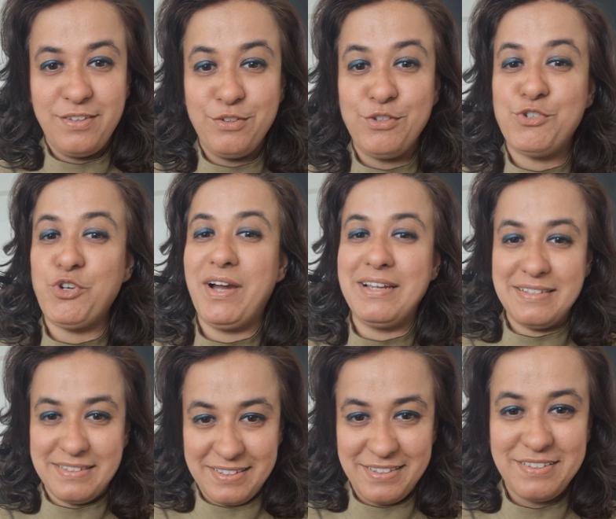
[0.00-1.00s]
the
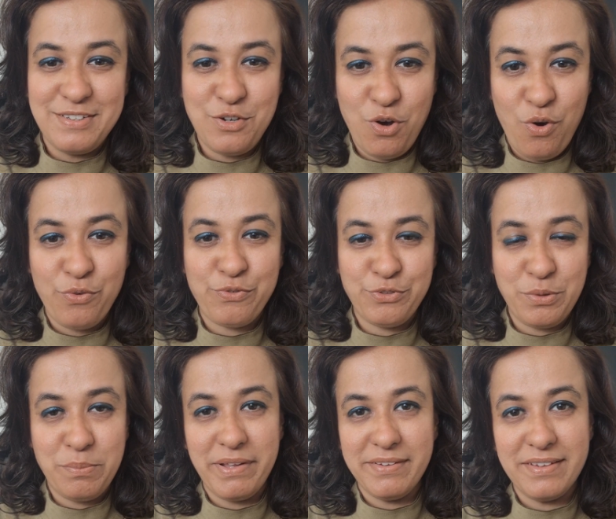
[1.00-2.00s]
child of the
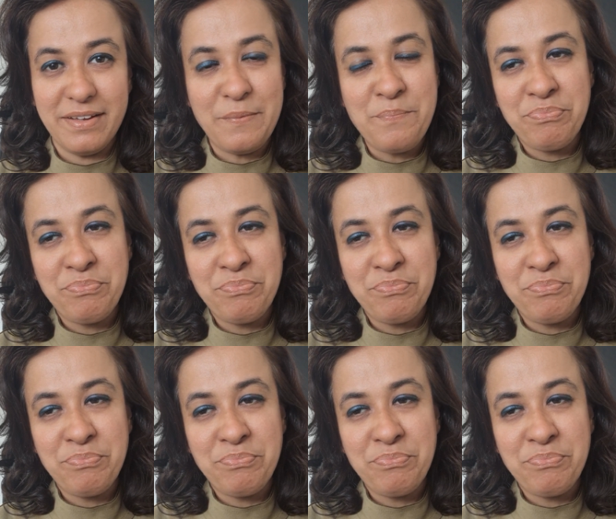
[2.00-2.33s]
mother.